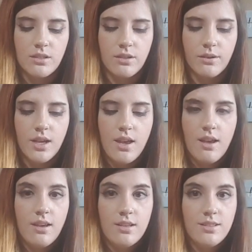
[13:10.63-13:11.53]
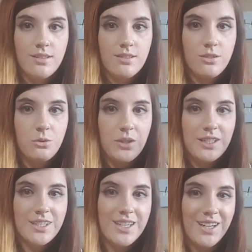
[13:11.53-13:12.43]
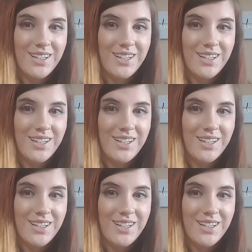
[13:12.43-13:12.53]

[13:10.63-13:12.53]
So, tweet.